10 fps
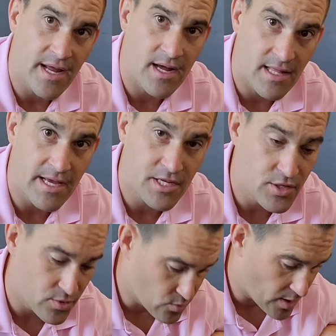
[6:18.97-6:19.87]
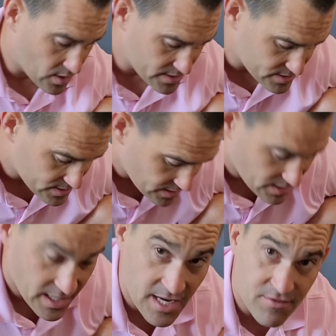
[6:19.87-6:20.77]
that I like to do as well is
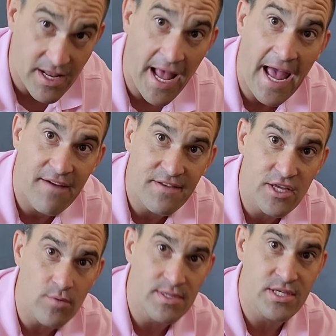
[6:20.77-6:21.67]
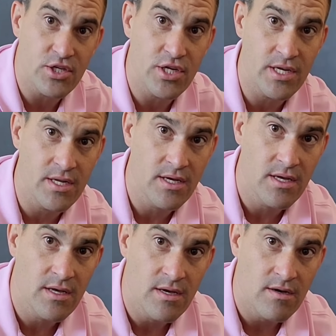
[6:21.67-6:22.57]
kind of in a half kneel position,
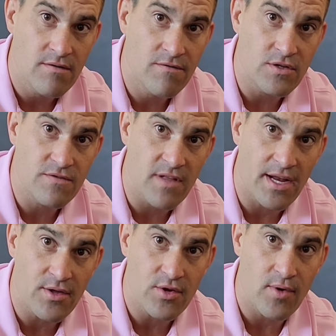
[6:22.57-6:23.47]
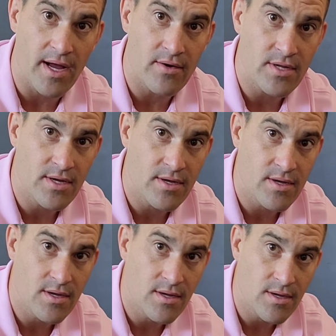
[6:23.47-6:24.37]
foot's flat on the ground,
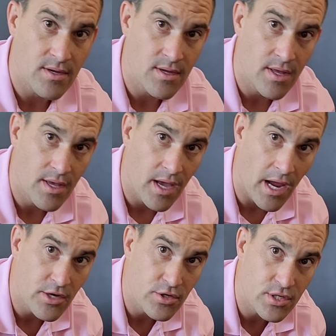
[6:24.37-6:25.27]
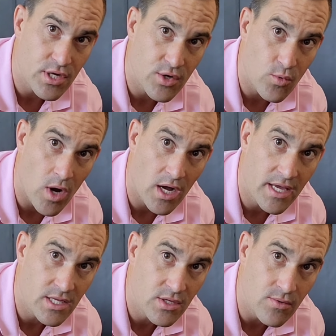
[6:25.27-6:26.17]
and you're just gonna
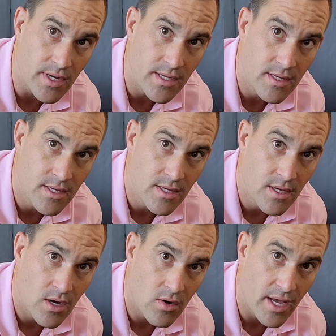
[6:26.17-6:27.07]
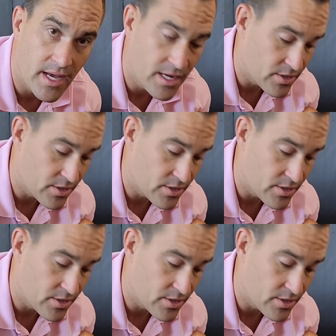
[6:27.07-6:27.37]
rock into it, okay?